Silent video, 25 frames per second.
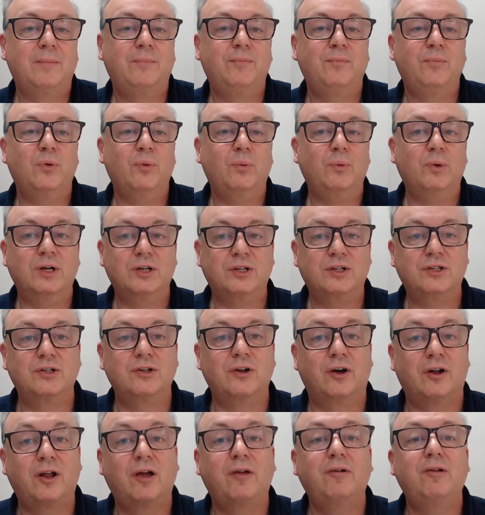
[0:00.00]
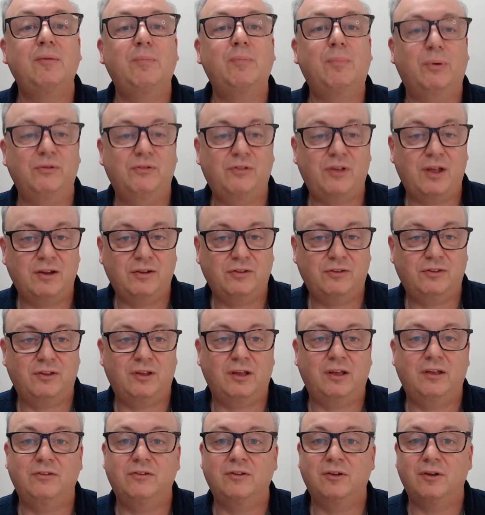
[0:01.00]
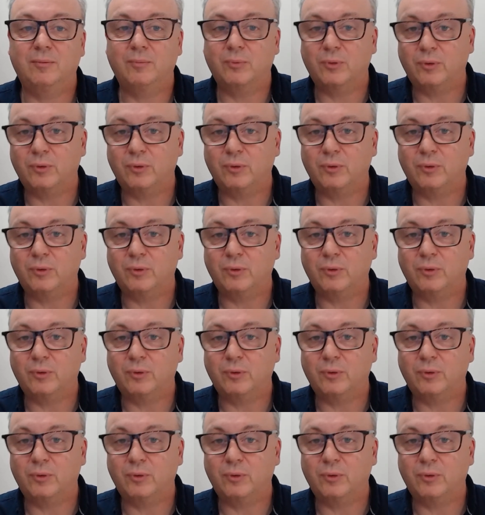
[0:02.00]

which not only presents things in a more